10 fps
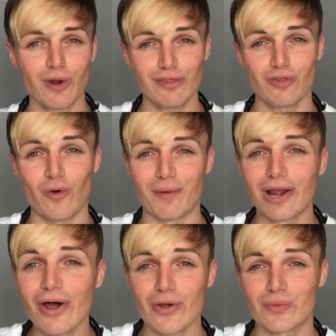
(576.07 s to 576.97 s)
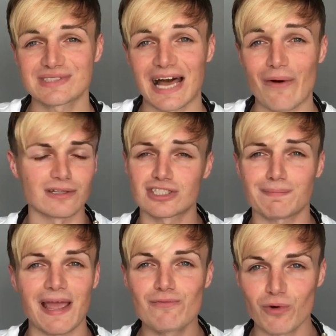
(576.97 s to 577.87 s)
I thought my luck was out and
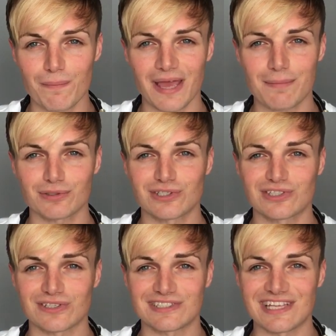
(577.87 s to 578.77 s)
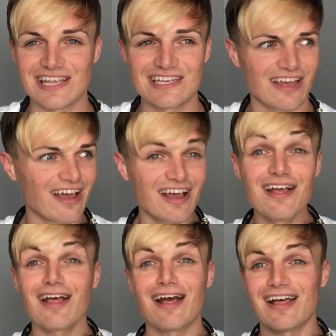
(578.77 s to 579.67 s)
Spain wouldn't be able to succeed,
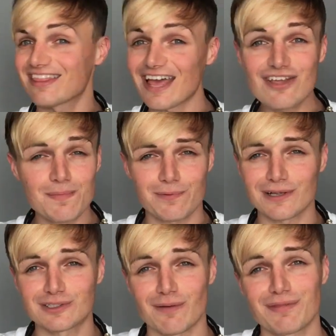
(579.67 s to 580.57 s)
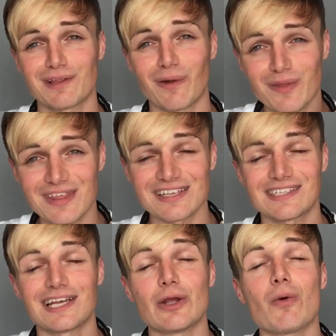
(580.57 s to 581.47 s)
they could bring something like this
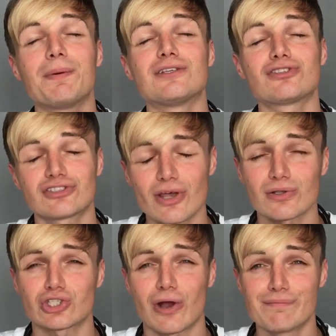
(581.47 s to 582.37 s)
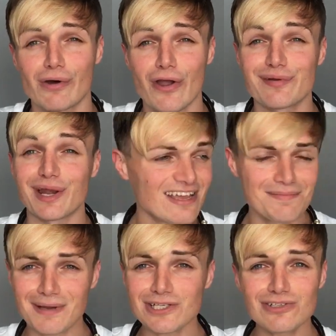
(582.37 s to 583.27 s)
and it would be such a moment.
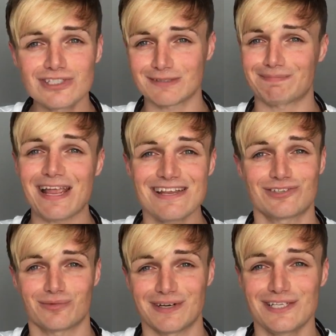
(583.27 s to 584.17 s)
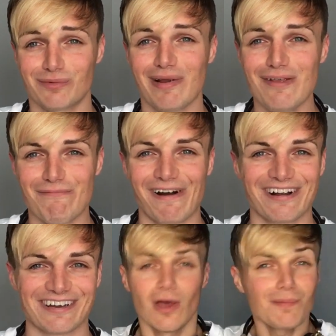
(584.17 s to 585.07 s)
Imagine Spain
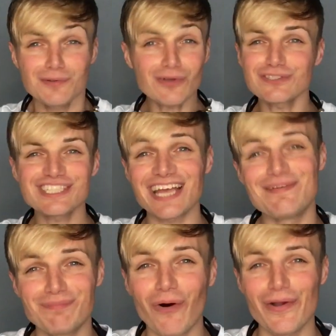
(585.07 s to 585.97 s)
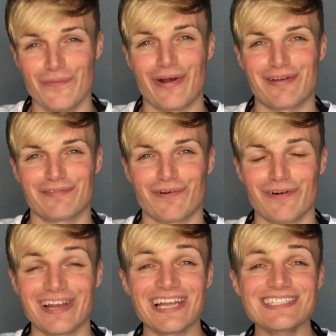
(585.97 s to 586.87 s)
2021. But don't just take my word for
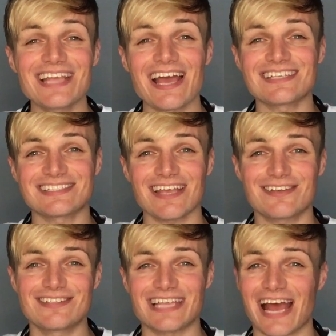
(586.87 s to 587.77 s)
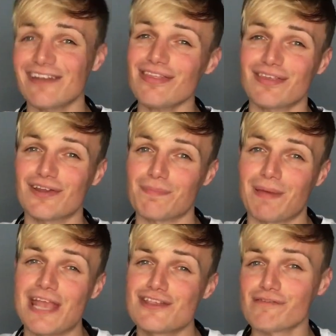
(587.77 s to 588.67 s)
it. Let's get a second and a third
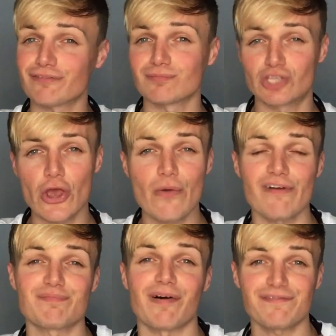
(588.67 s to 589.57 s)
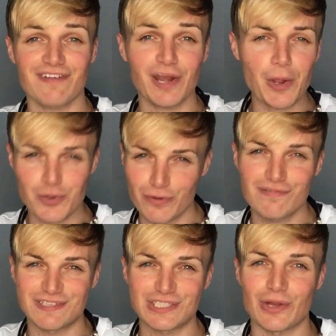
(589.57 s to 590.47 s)
opinion from two of my fellow
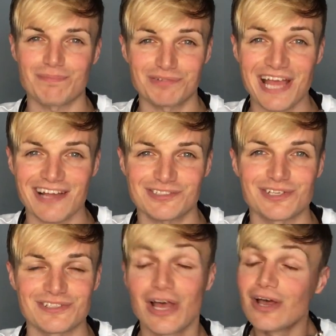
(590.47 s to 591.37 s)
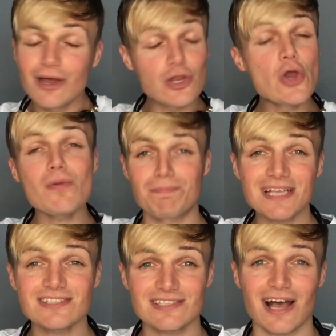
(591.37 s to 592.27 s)
Eurovision Hub reactors. And who
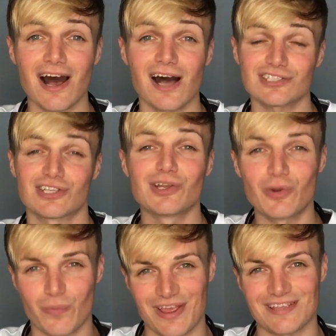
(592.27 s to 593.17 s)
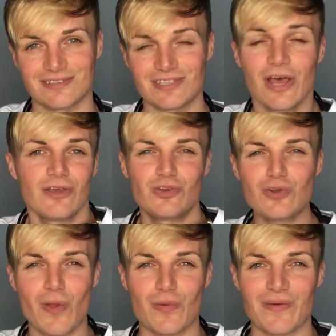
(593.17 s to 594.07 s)
better to ask than Louise? You
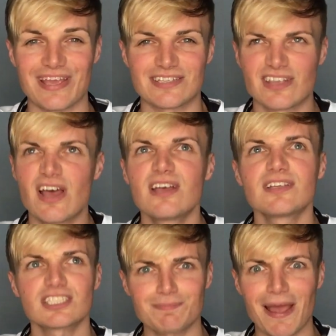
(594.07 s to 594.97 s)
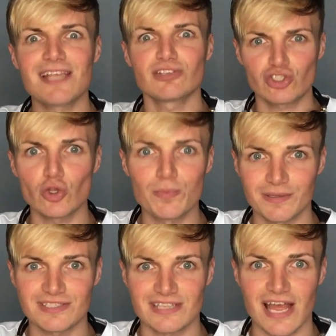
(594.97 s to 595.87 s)
know Louise, Spain's super
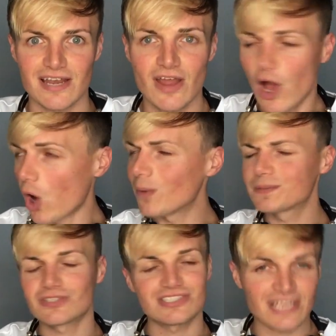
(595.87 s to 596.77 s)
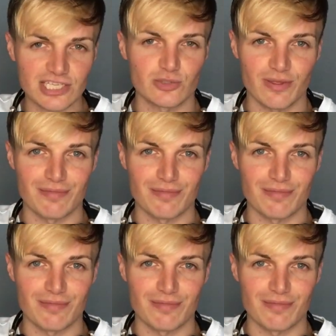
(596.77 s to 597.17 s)
stan, obsessed with